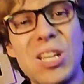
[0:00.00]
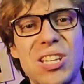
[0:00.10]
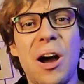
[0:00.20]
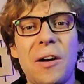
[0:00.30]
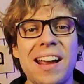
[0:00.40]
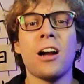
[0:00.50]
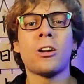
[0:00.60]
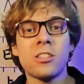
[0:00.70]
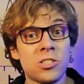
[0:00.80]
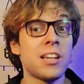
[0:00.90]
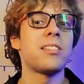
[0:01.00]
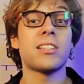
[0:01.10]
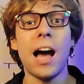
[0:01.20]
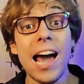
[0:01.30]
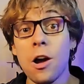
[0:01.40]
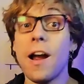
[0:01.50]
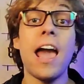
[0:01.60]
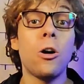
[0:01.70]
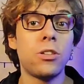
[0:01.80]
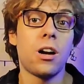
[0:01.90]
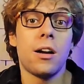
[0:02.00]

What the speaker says: you see how characters such as sky or elder